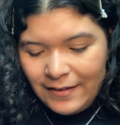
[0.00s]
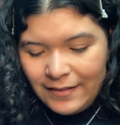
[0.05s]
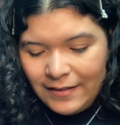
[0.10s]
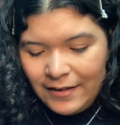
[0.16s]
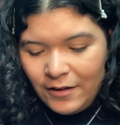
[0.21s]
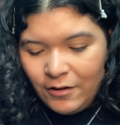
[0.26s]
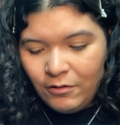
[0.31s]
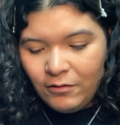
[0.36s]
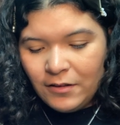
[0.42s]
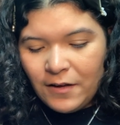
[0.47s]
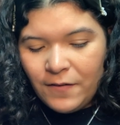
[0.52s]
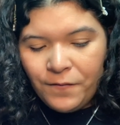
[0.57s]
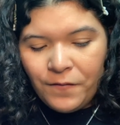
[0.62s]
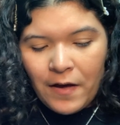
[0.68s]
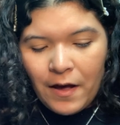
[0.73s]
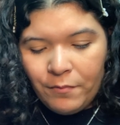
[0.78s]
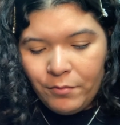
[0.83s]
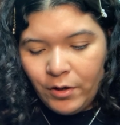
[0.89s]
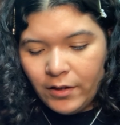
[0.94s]
The only
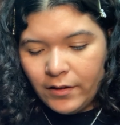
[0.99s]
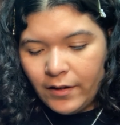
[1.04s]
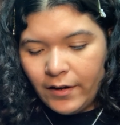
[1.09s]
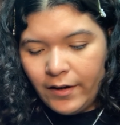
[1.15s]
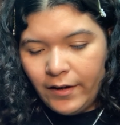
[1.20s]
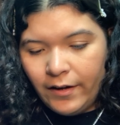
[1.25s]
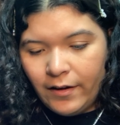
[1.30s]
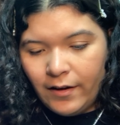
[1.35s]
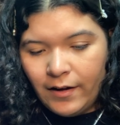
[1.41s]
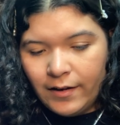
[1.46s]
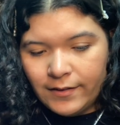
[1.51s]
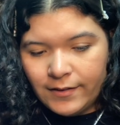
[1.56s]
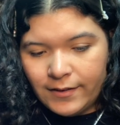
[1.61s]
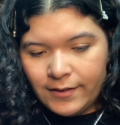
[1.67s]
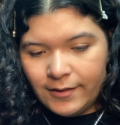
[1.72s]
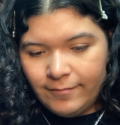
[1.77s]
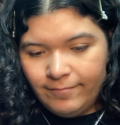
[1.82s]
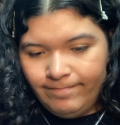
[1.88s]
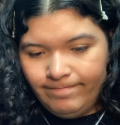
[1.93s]
fabric that I
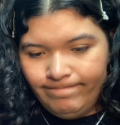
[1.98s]
got